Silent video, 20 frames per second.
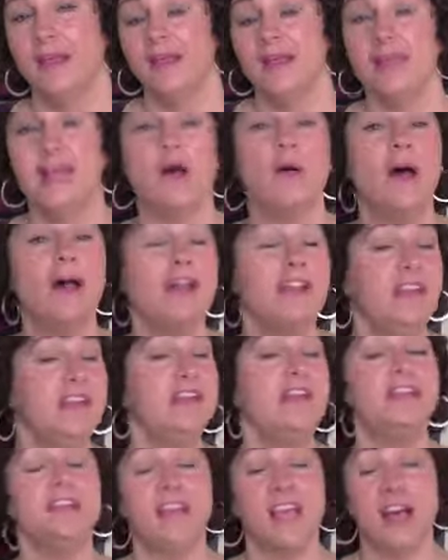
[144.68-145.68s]
Now, I
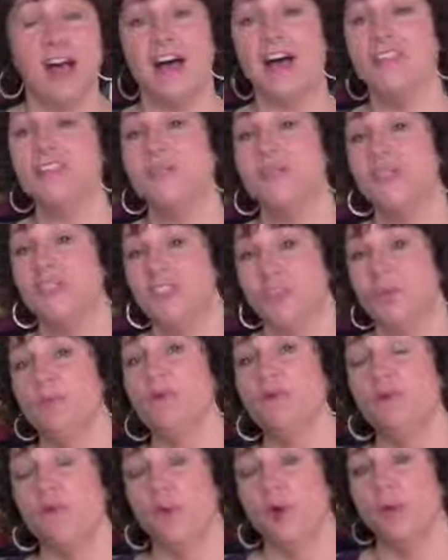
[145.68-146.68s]
needed the cosmic
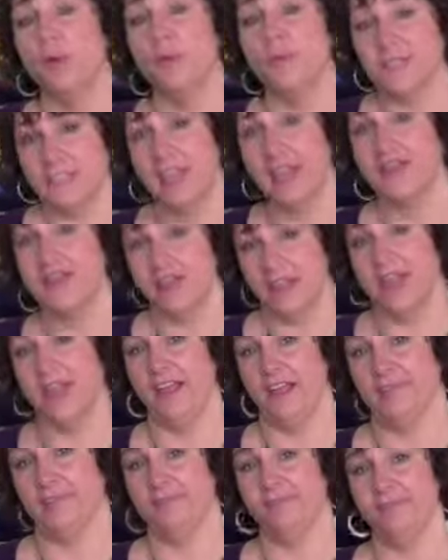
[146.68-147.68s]
2x4 beside the
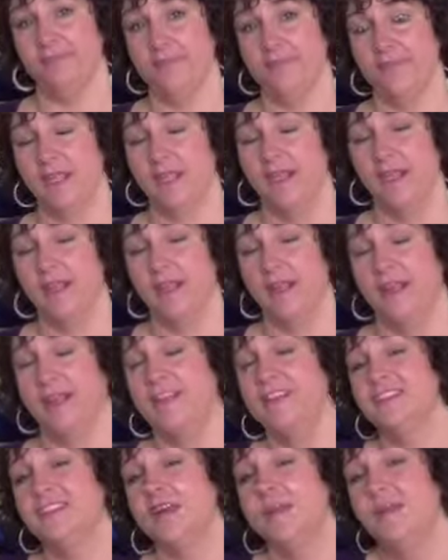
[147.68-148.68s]
head.
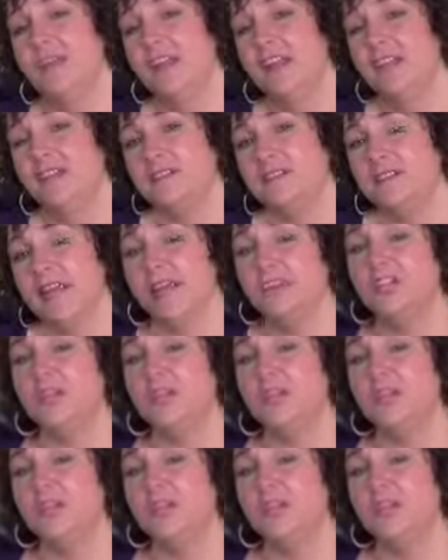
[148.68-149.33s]
And some days that